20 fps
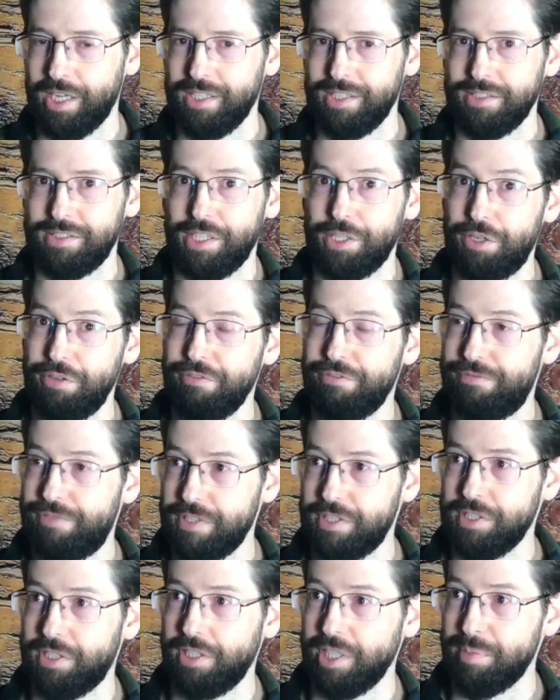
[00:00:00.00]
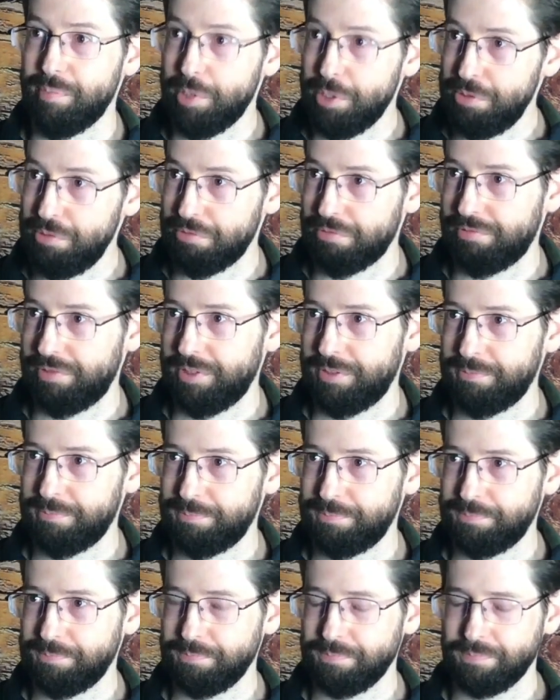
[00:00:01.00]
So I couldn't physically move.
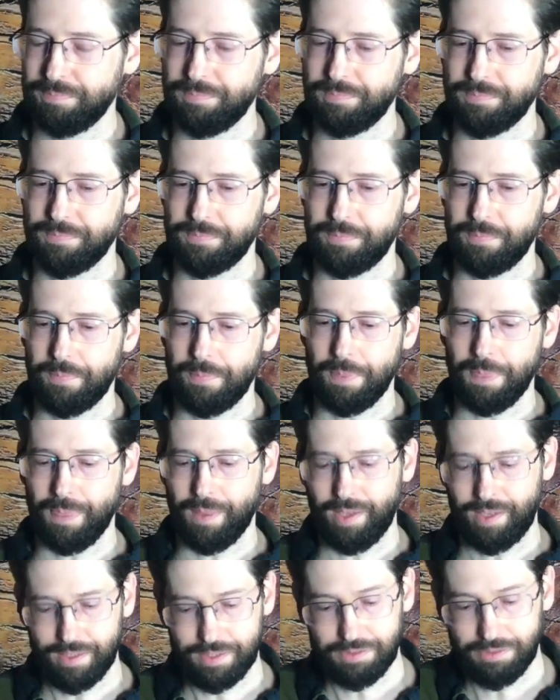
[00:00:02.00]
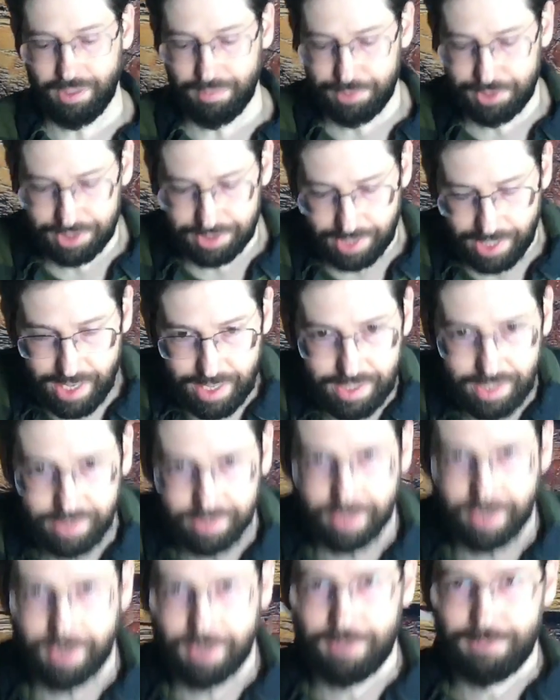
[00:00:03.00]
So I'm standing
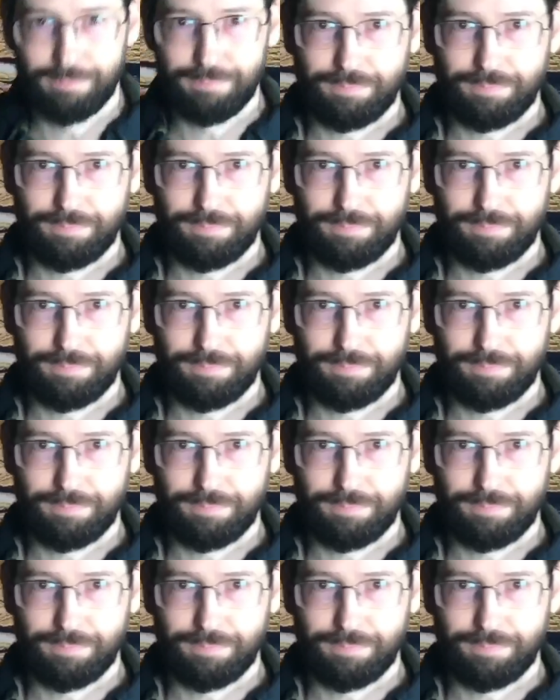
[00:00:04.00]
there,